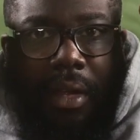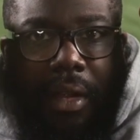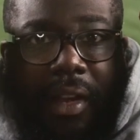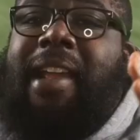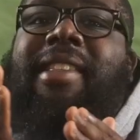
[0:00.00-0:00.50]

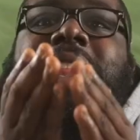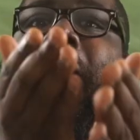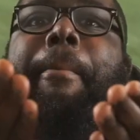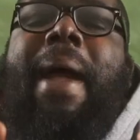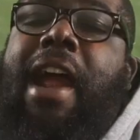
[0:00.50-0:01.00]
It's not
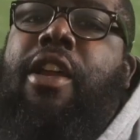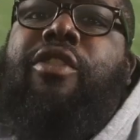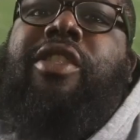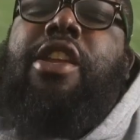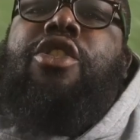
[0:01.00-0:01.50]
about, I
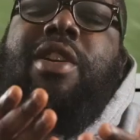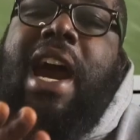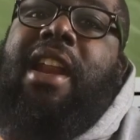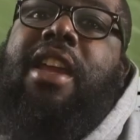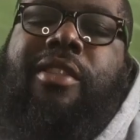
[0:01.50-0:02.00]
understand you got
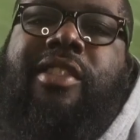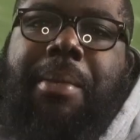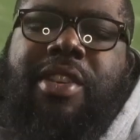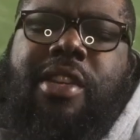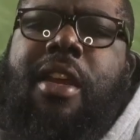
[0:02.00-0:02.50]
an
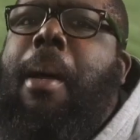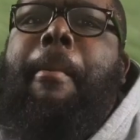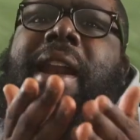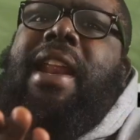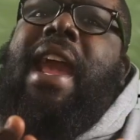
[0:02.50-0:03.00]
interception,
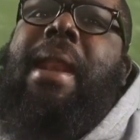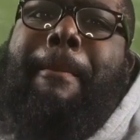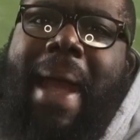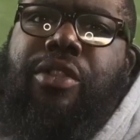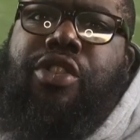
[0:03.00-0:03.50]
but it ain't
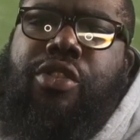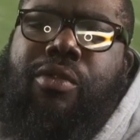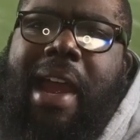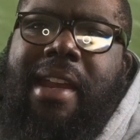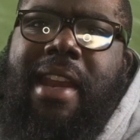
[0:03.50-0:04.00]
about you
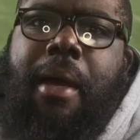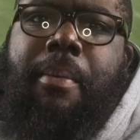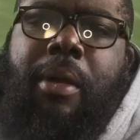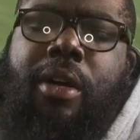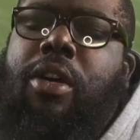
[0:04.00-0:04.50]
right now,
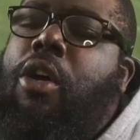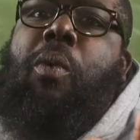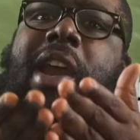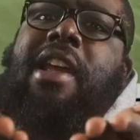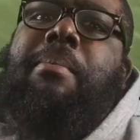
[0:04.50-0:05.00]
bro.
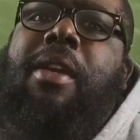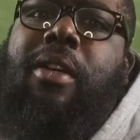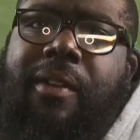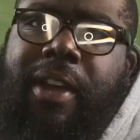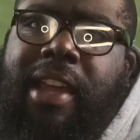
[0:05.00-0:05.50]
We in the middle
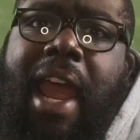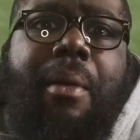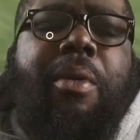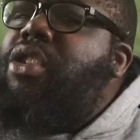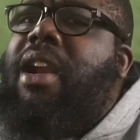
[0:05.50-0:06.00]
of a game. We
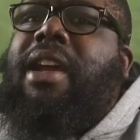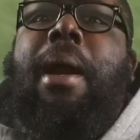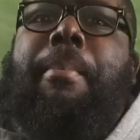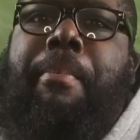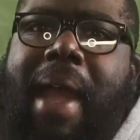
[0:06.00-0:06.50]
trying to
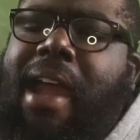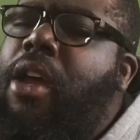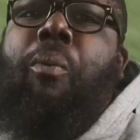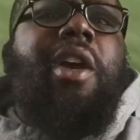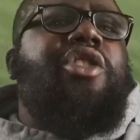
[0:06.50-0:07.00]
come back.
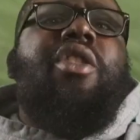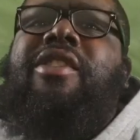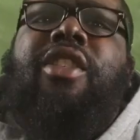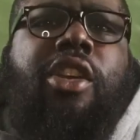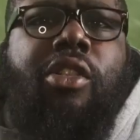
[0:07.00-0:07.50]
We trying to
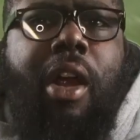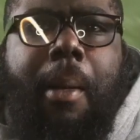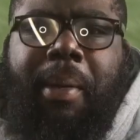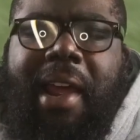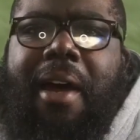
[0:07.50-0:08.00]
secure our
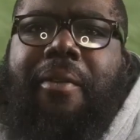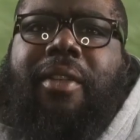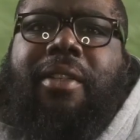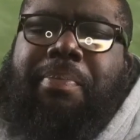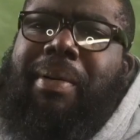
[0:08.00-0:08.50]
playoff
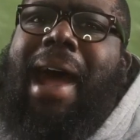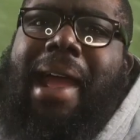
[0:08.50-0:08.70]
spot.